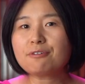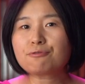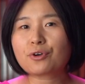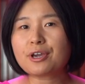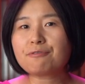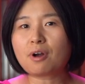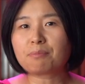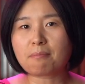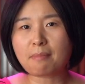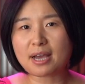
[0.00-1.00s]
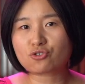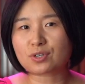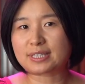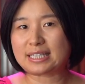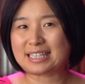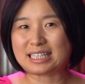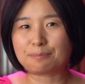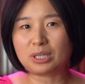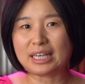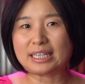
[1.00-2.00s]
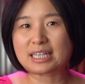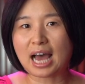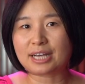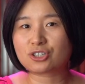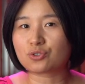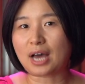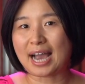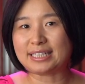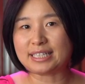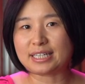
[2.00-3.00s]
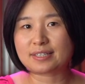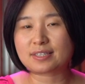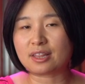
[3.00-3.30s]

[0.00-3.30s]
free from the metrics is deeply tied to the ideas